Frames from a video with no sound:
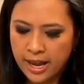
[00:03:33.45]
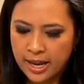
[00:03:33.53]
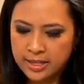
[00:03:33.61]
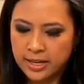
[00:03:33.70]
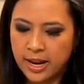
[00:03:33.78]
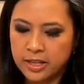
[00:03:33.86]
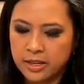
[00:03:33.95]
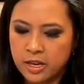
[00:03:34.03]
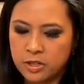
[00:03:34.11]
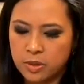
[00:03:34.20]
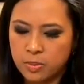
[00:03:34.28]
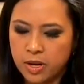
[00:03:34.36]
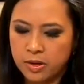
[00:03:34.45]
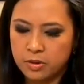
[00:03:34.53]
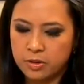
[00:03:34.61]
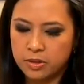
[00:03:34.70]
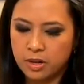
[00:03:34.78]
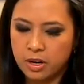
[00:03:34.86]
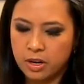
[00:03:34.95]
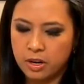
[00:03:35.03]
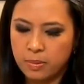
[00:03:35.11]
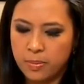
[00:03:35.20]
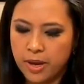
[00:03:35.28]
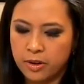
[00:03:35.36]
asset allocation models
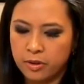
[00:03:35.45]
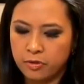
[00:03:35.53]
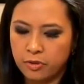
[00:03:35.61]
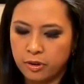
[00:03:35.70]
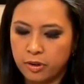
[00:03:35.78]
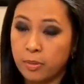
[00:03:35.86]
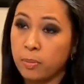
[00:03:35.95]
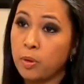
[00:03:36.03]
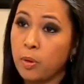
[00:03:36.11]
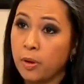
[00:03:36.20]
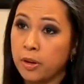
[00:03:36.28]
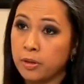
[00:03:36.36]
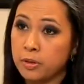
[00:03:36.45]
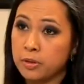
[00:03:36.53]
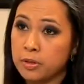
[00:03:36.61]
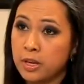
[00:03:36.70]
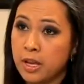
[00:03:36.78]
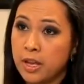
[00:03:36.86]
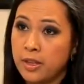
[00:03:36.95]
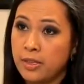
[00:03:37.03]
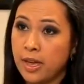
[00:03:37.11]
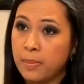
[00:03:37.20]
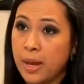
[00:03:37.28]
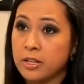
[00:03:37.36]
are better for employers
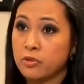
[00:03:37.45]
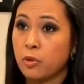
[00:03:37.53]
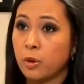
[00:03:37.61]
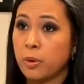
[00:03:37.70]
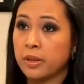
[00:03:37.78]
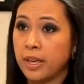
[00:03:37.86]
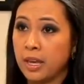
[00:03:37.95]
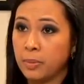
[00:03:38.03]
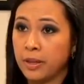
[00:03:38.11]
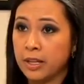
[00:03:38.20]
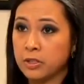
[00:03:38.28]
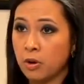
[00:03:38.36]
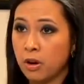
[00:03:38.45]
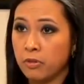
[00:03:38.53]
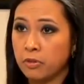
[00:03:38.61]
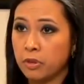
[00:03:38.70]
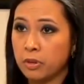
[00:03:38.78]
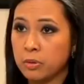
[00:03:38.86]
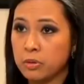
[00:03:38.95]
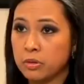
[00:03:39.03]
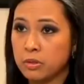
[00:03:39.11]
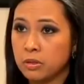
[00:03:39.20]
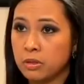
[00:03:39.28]
that manage 401k plans or offer those?